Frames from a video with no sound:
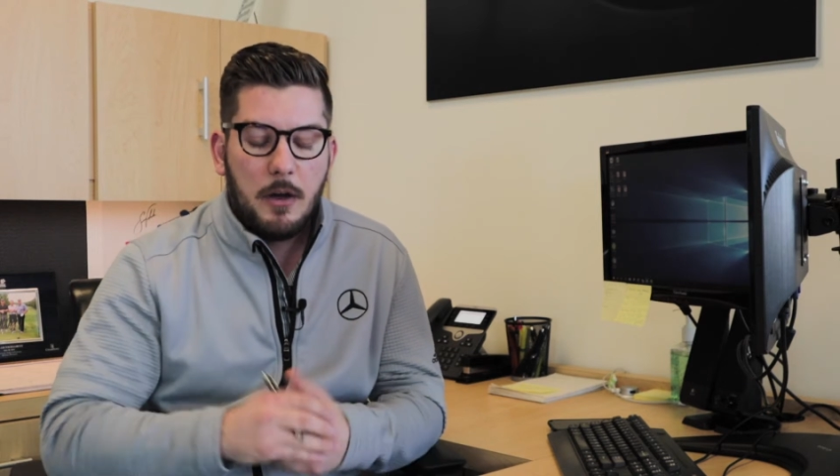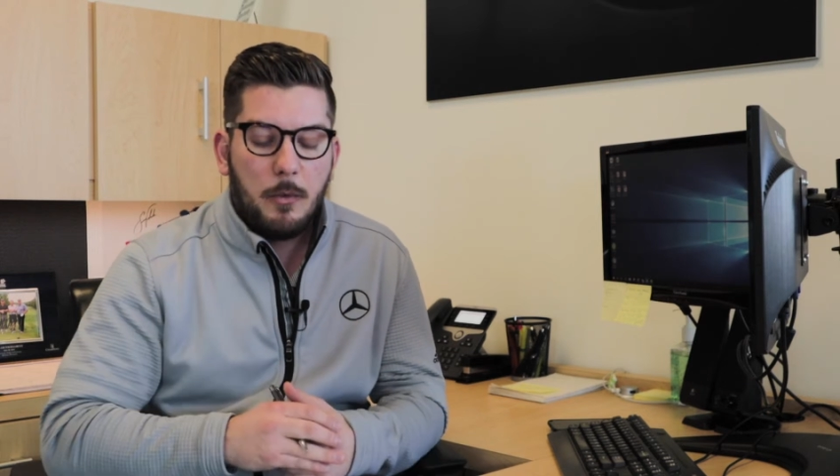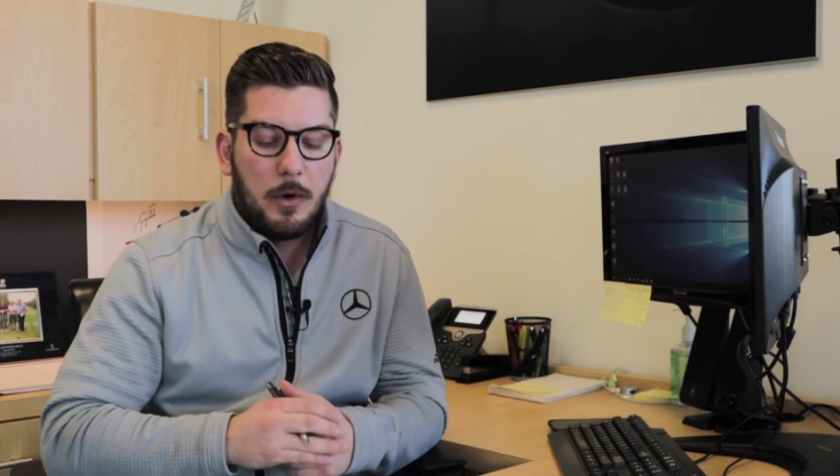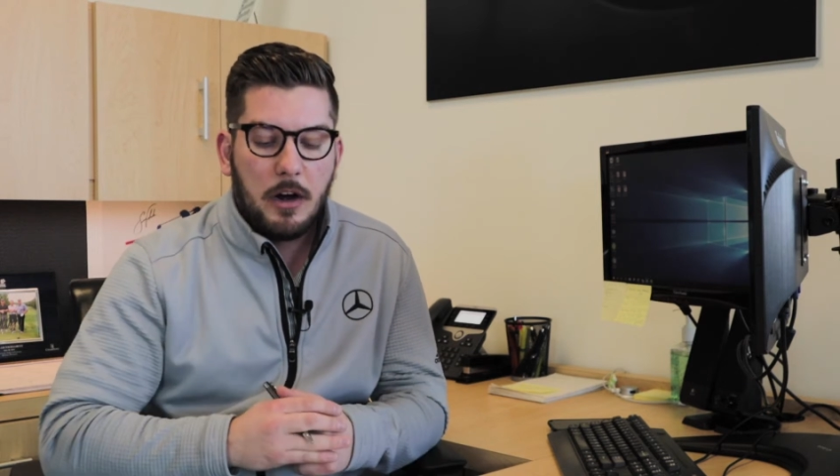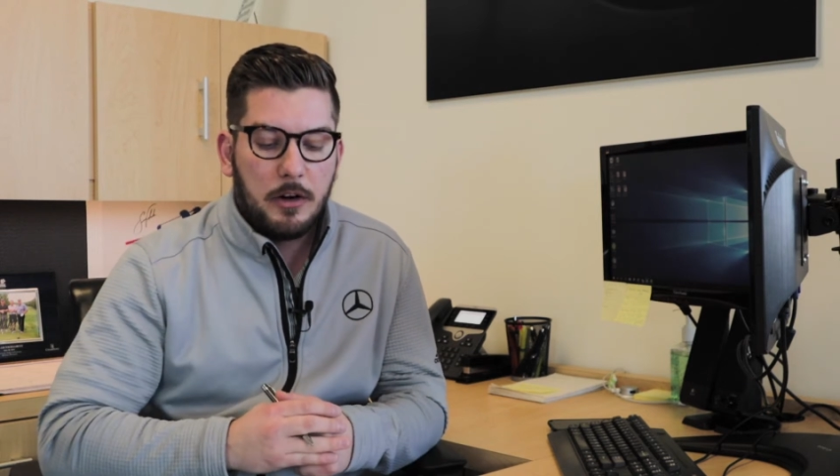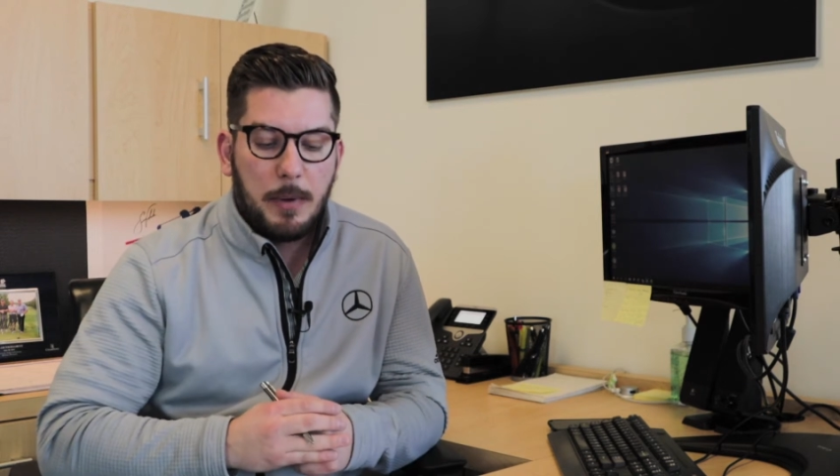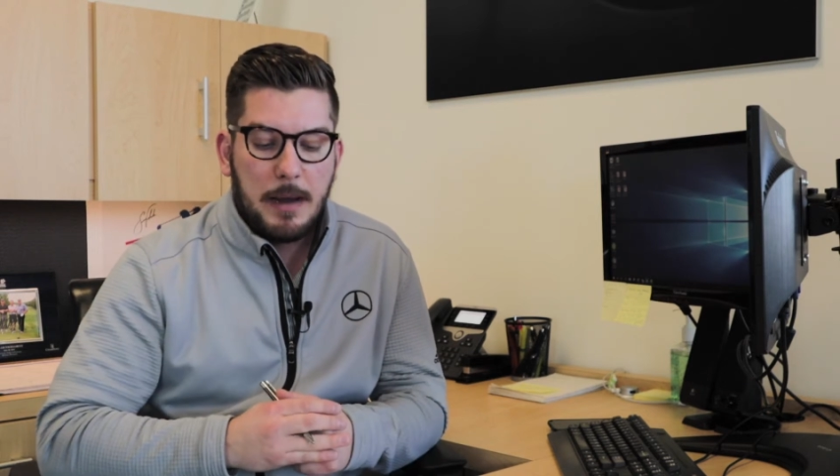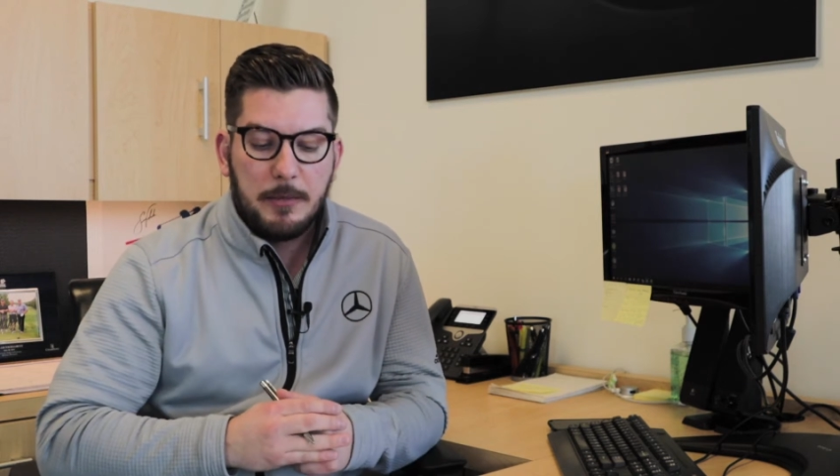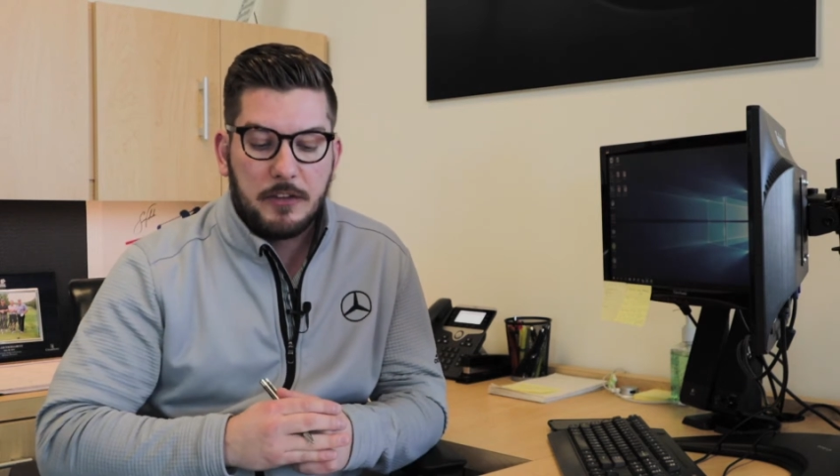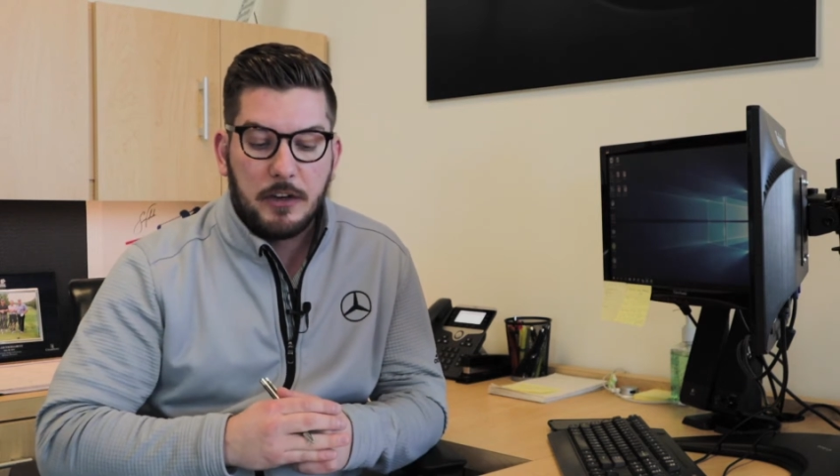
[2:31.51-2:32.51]
where our
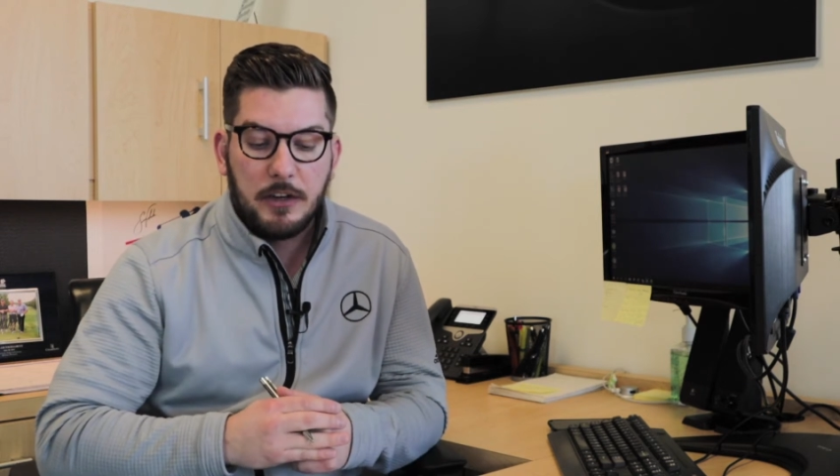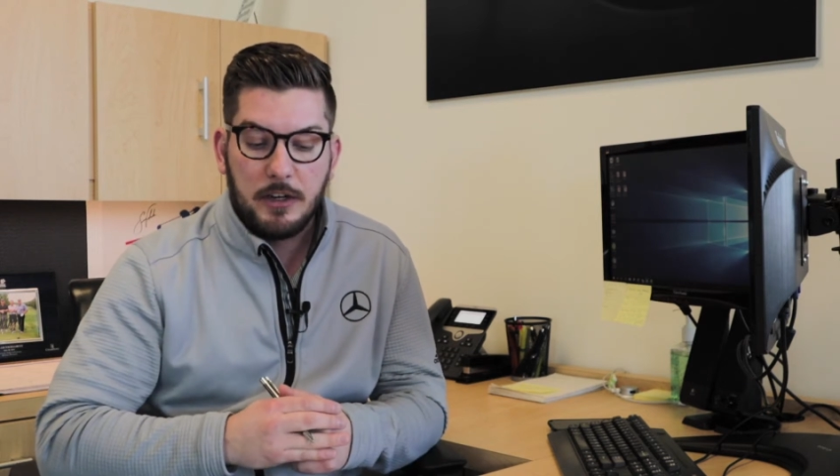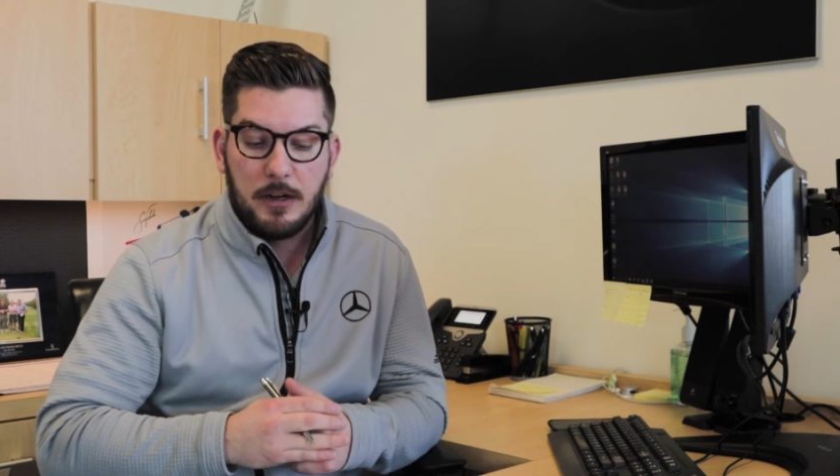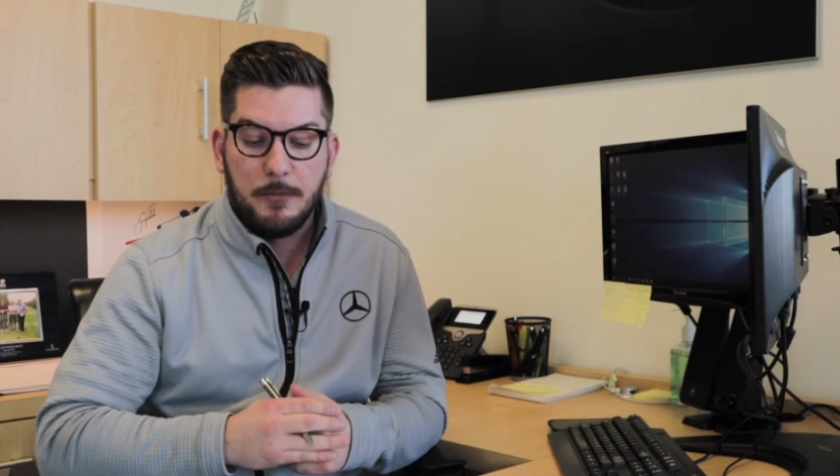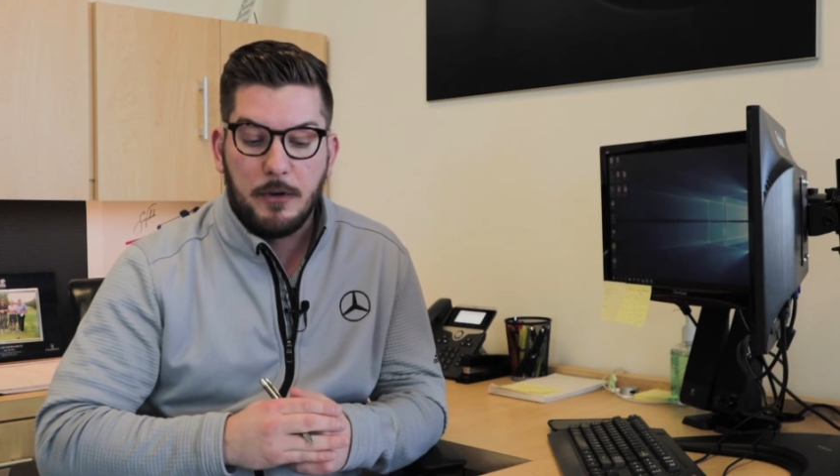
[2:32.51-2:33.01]
payments are going to come